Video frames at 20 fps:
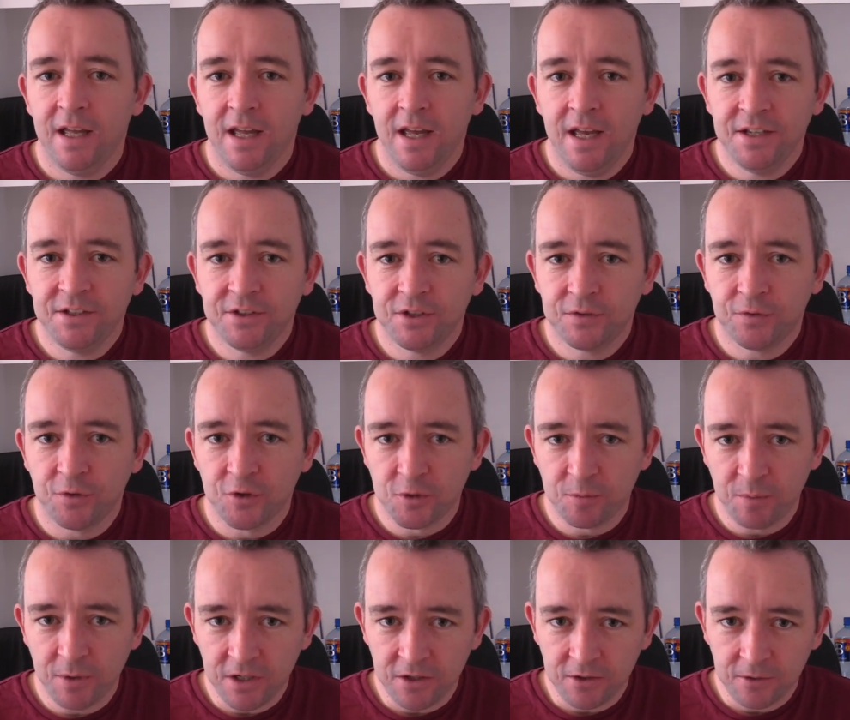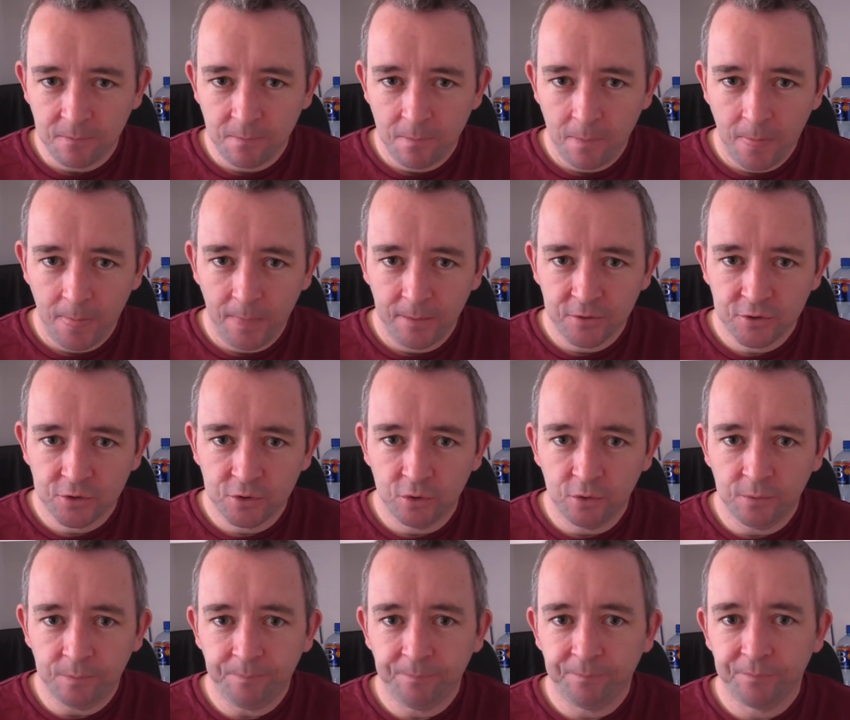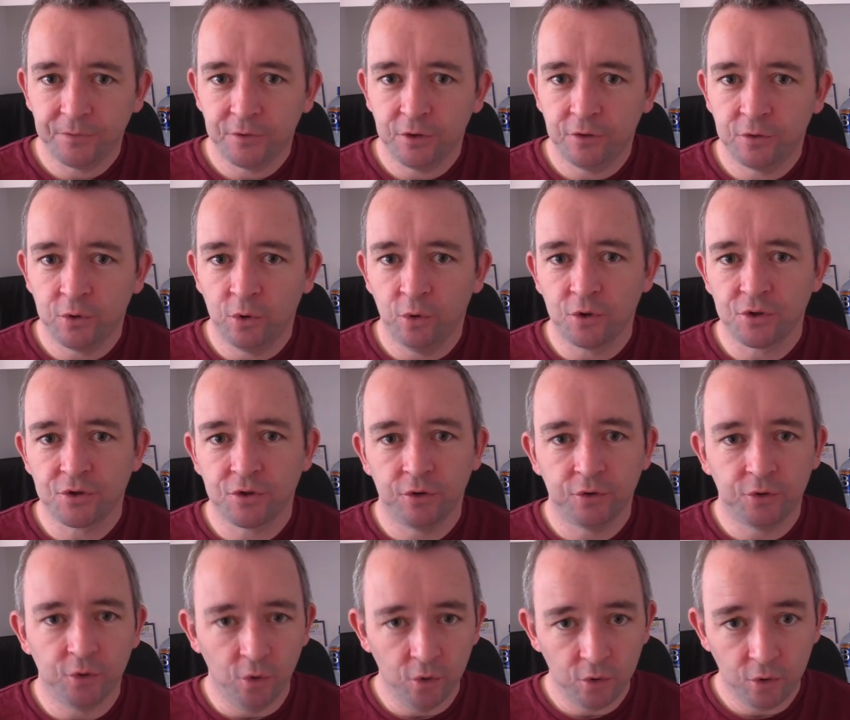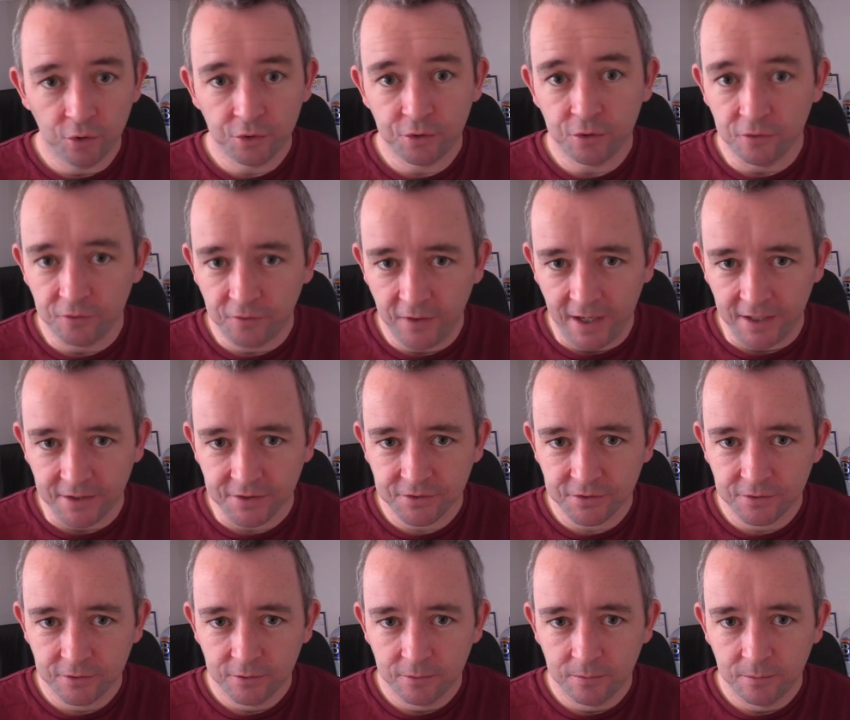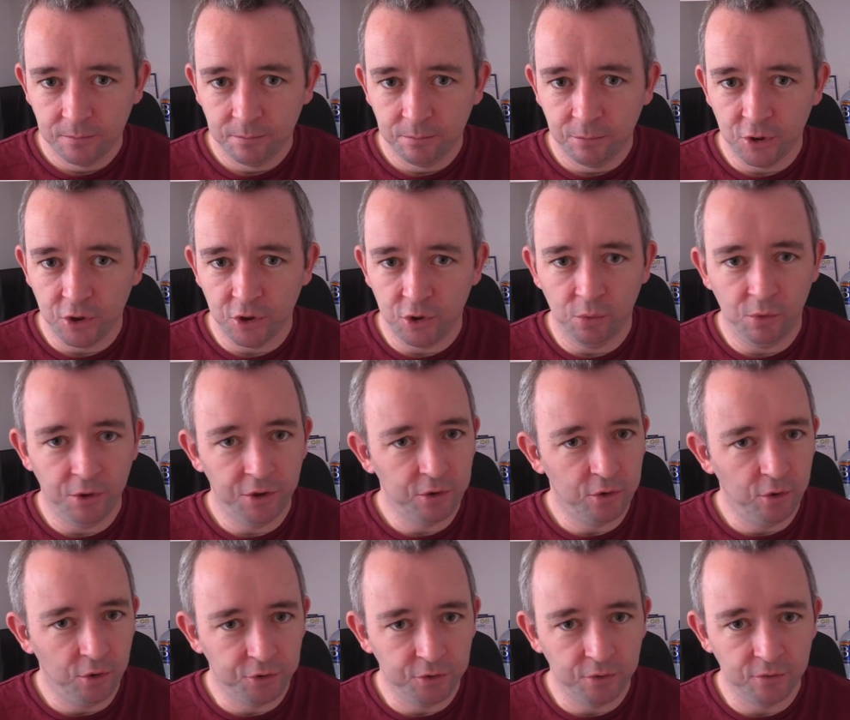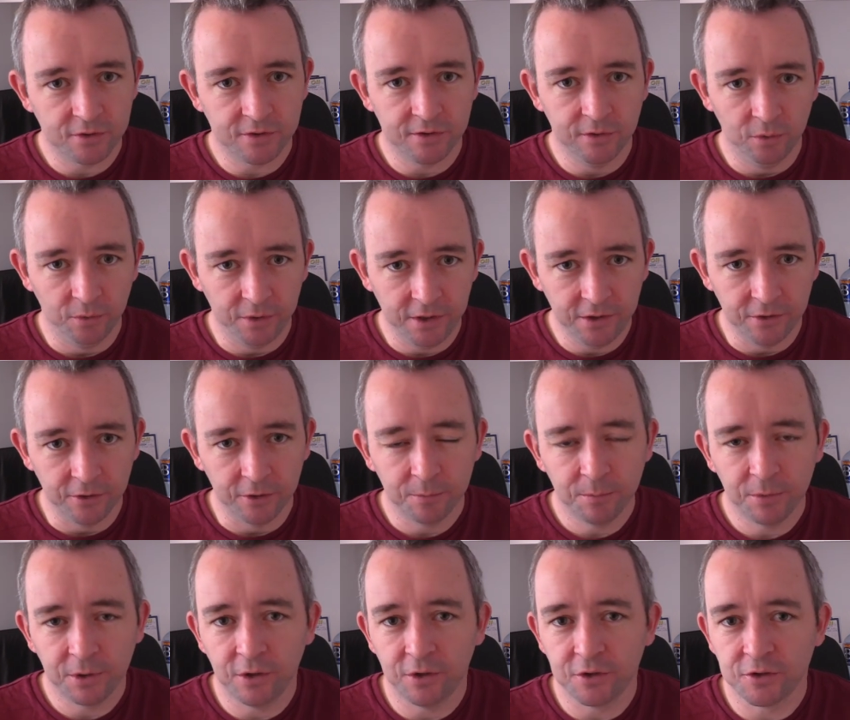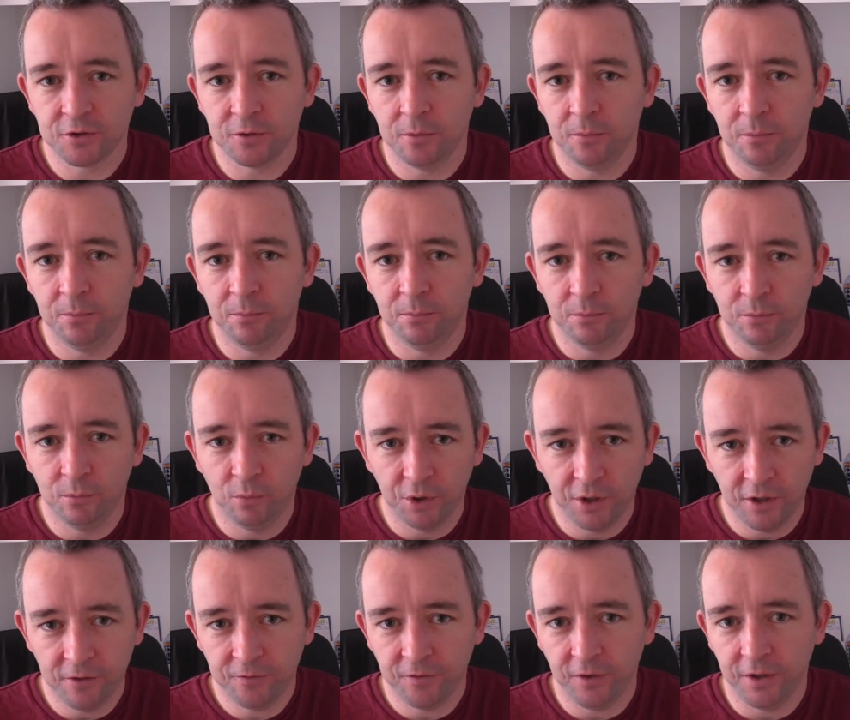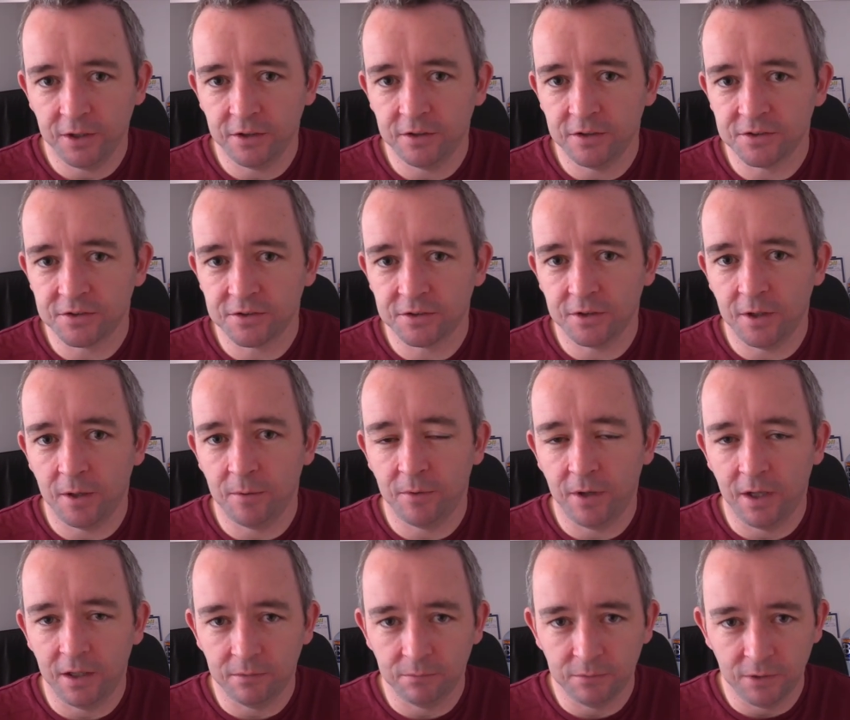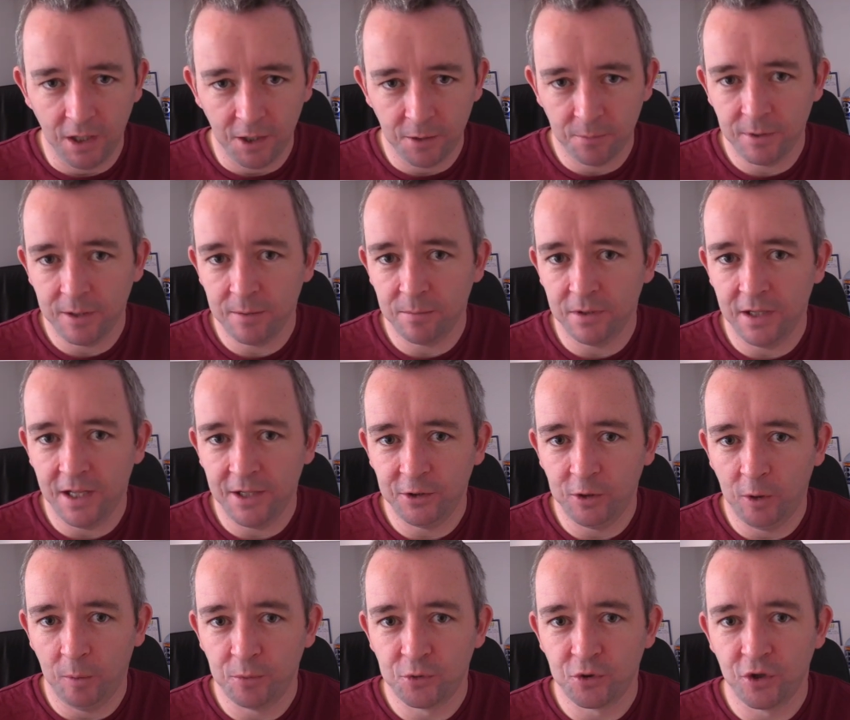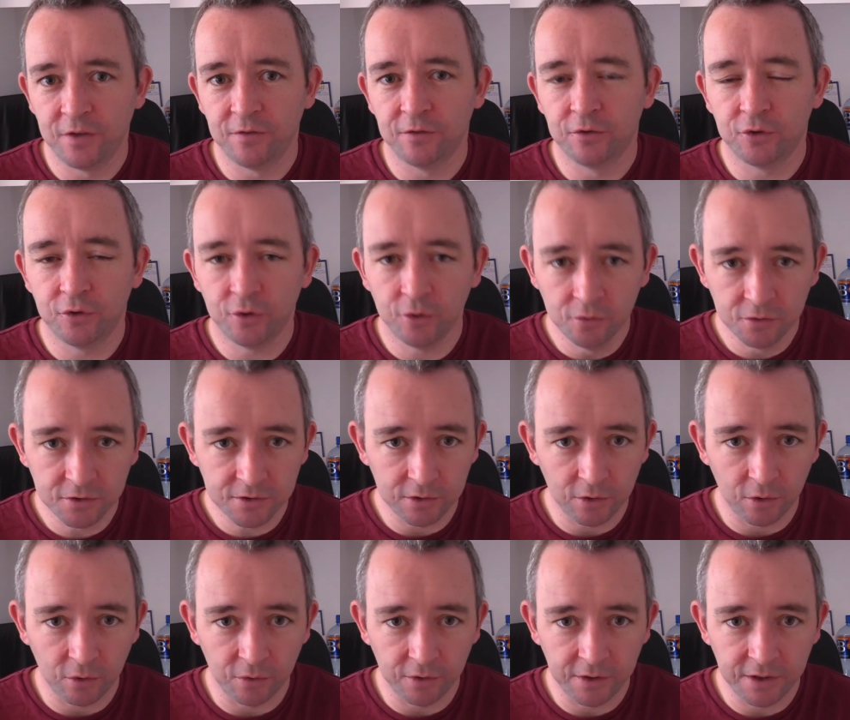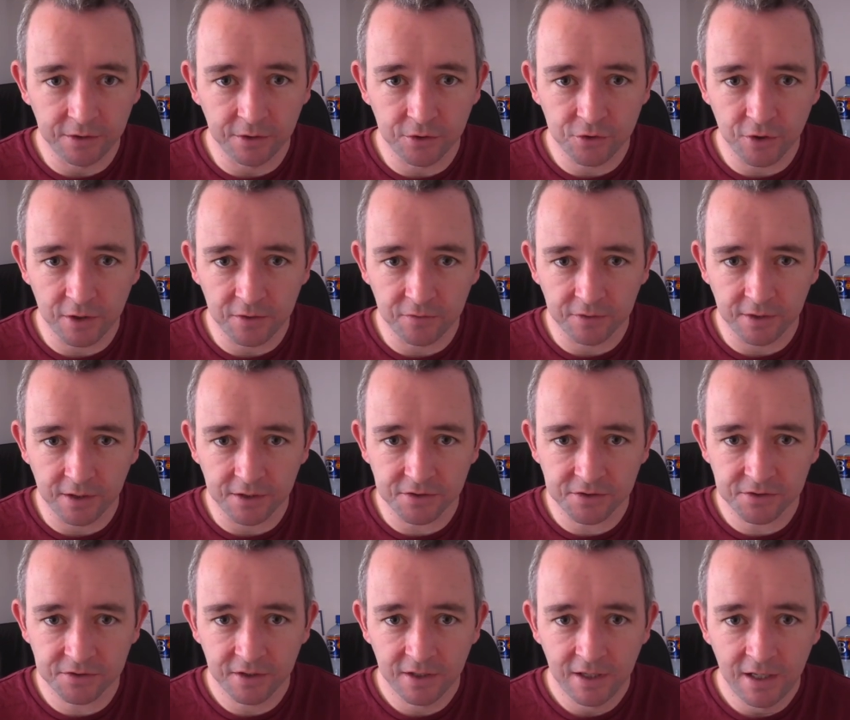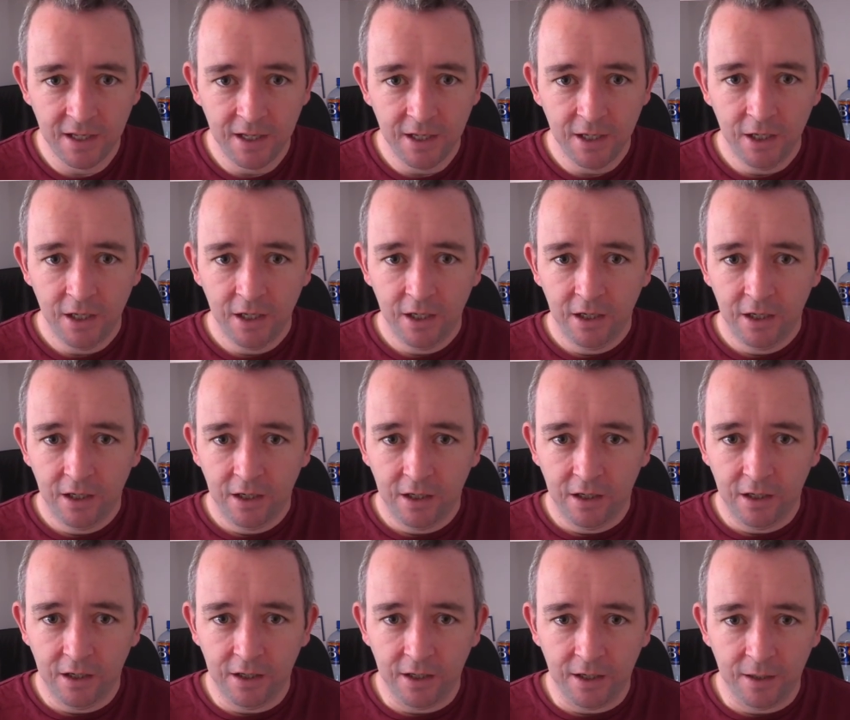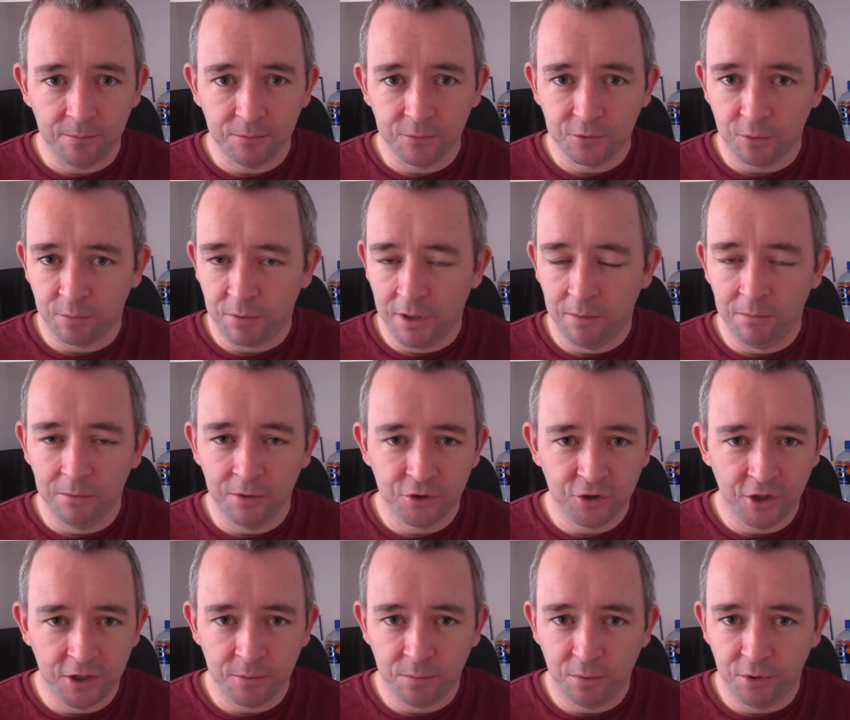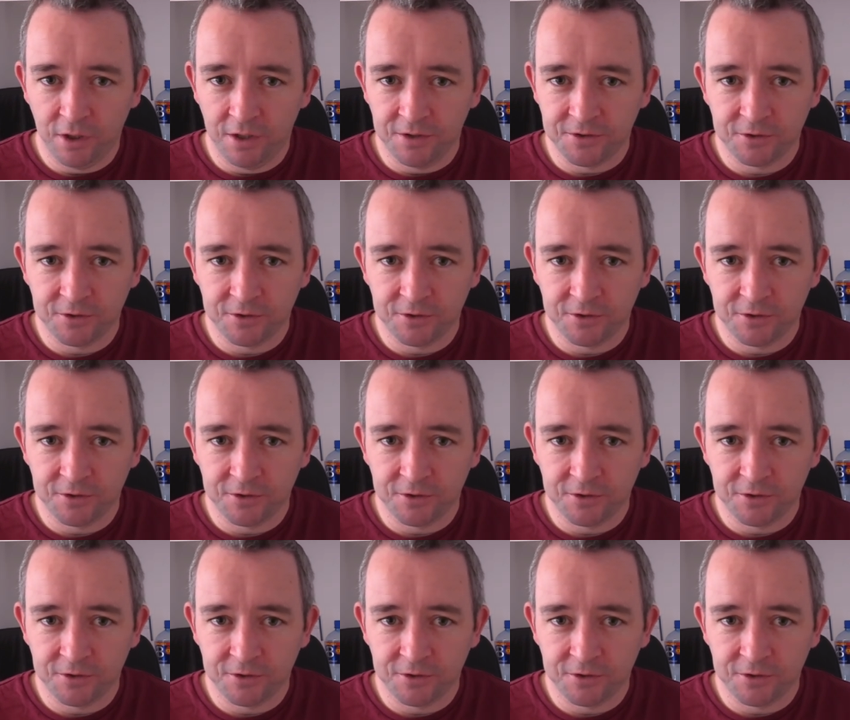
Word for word: S is for speed. So of course, don't go too fast, but you don't want to go too slow either because what I find is a, a lot of people end up driving too slow in the driving test. Um, they're probably trying to put on